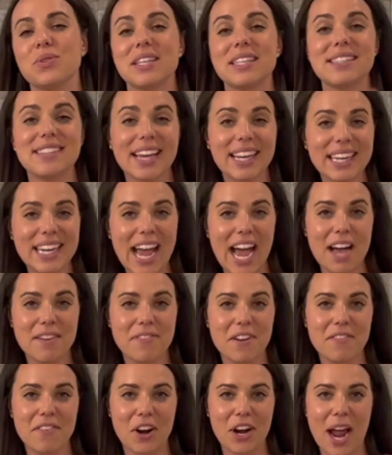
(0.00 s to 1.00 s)
the second half
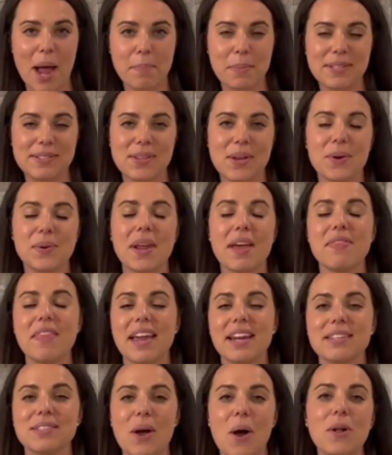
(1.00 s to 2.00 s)
of our episode, and
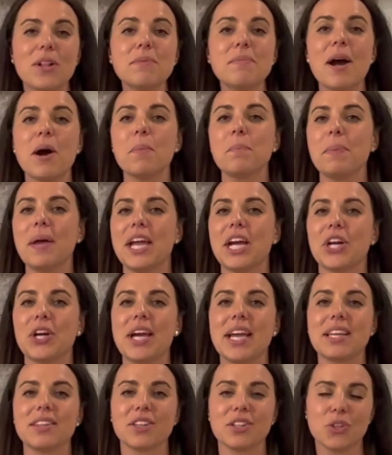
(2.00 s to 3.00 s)
that is all about
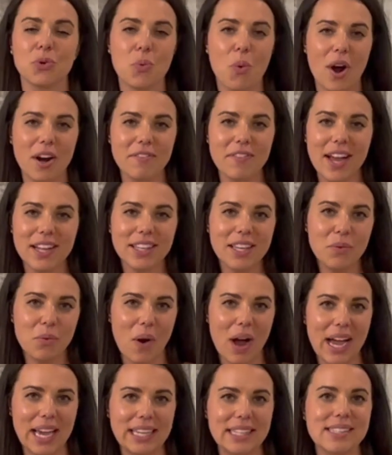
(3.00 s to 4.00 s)
pairing the Loire Valley
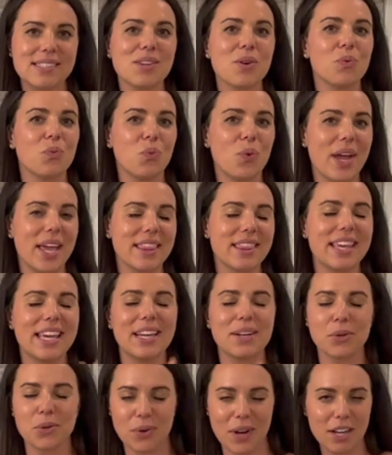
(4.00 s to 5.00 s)
wines with
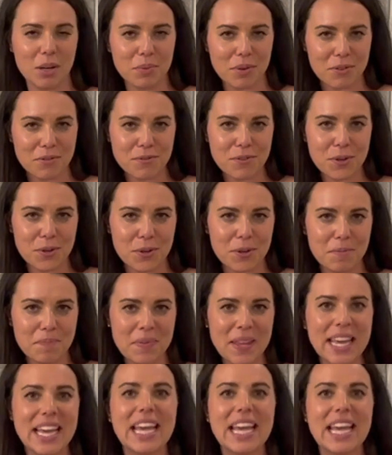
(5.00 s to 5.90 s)
incredible food.